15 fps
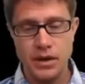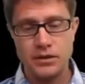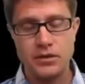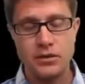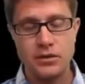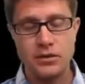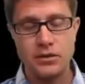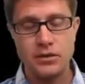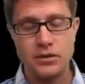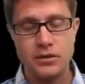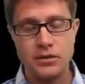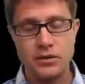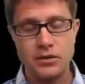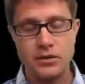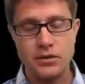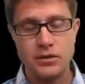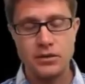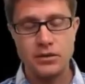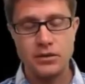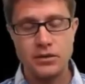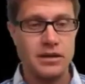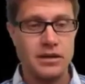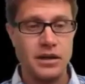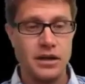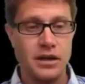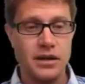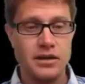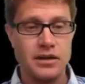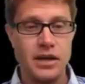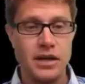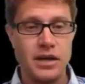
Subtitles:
So it's the time it takes on this